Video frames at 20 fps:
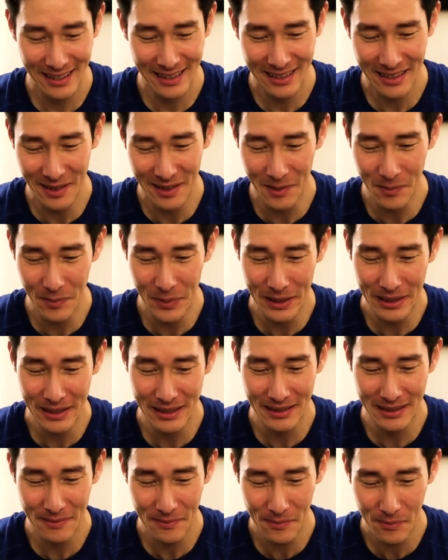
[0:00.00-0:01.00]
That'll
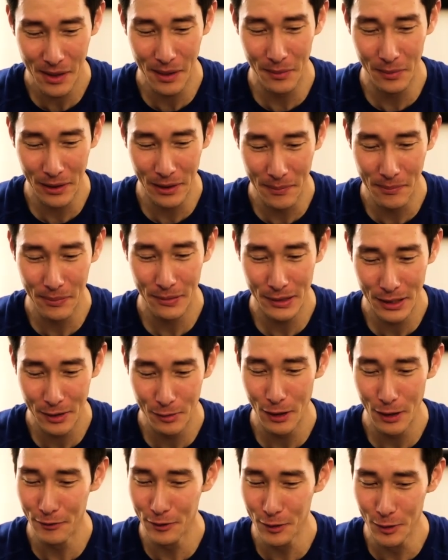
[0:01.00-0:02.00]
be probably a pretty
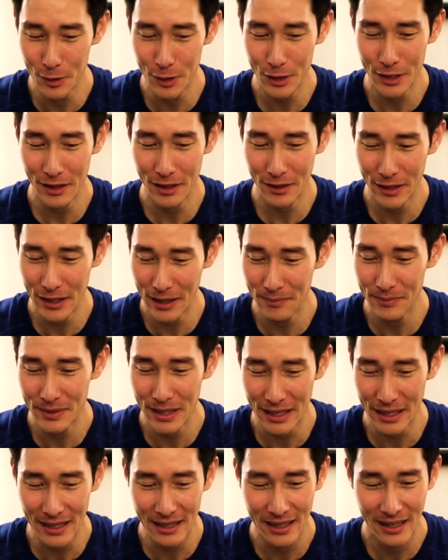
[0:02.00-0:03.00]
revolutionary
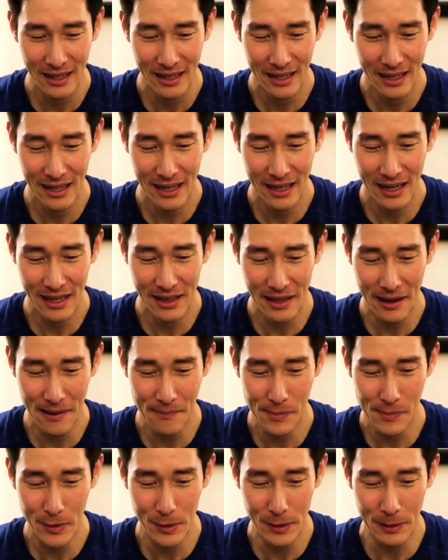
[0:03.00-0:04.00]
update at
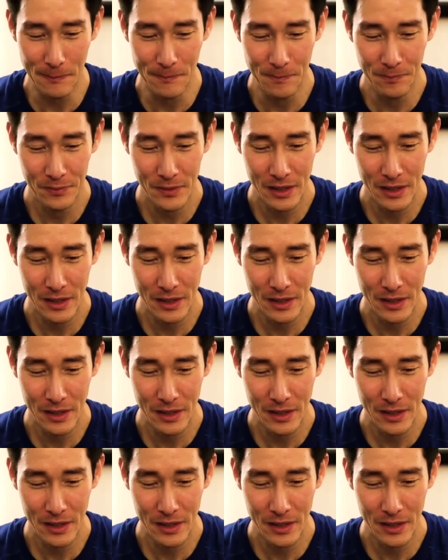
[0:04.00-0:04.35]
that point.